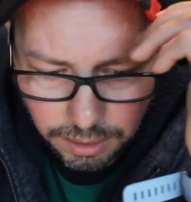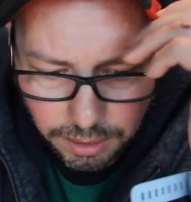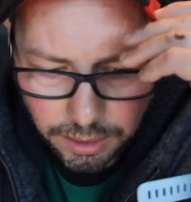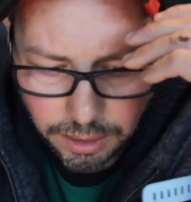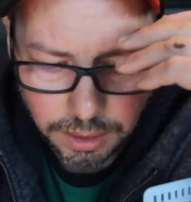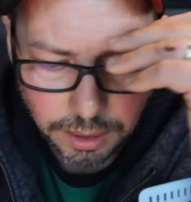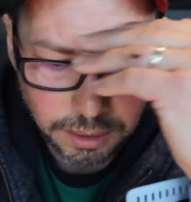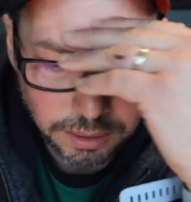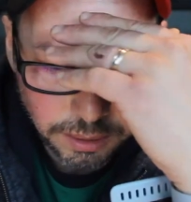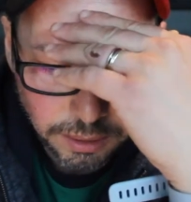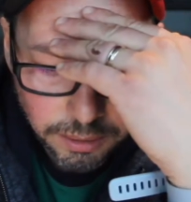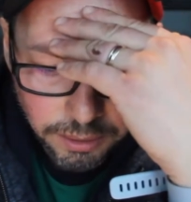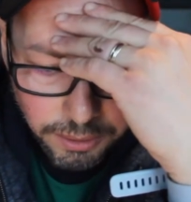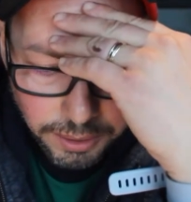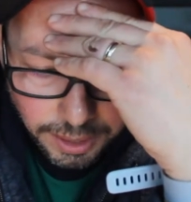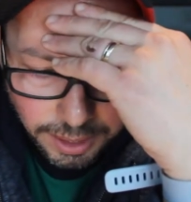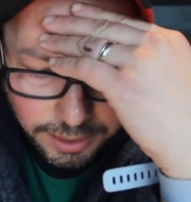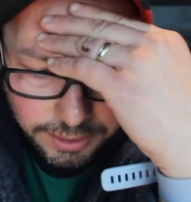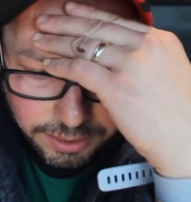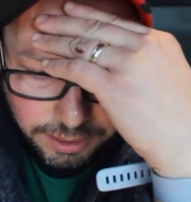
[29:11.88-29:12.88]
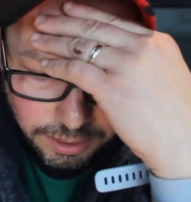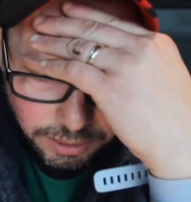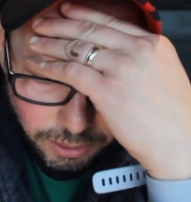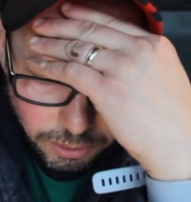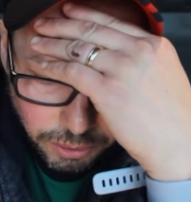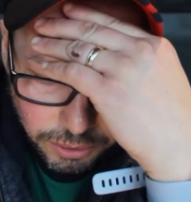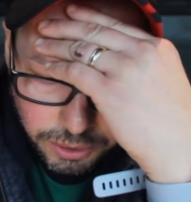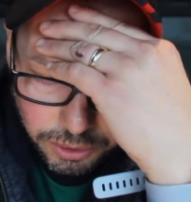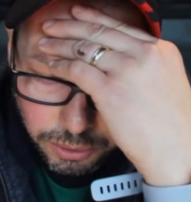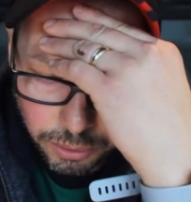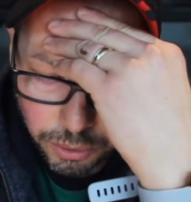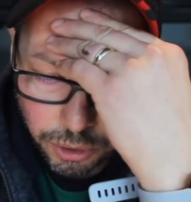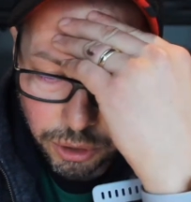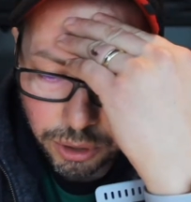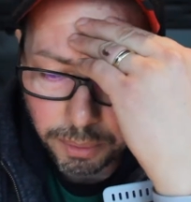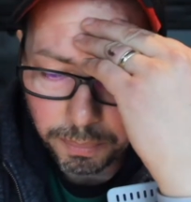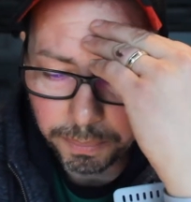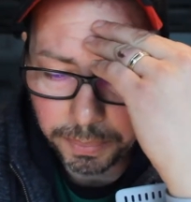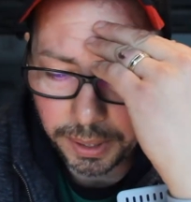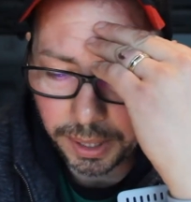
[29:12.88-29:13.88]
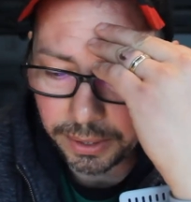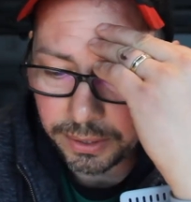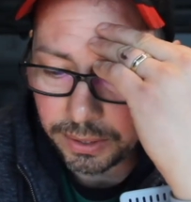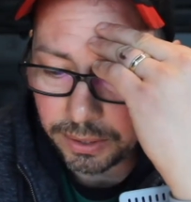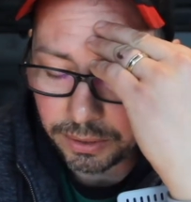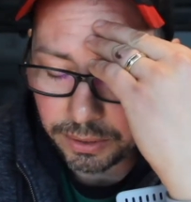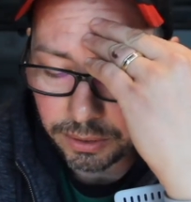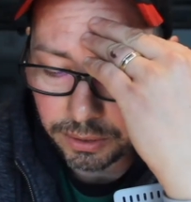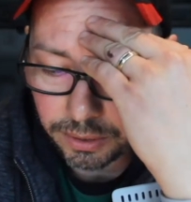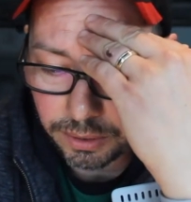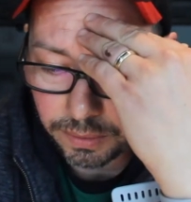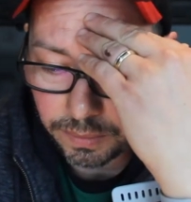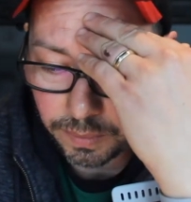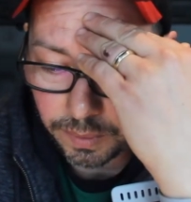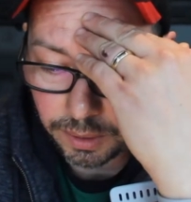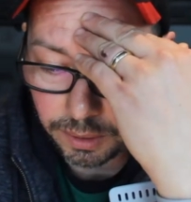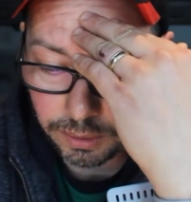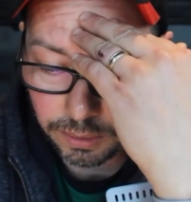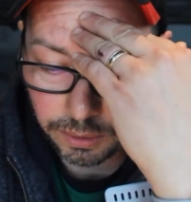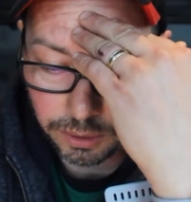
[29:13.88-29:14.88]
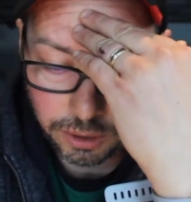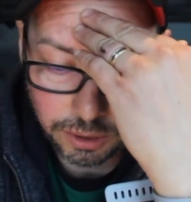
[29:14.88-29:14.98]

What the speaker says: And the rise in construction prices, you know,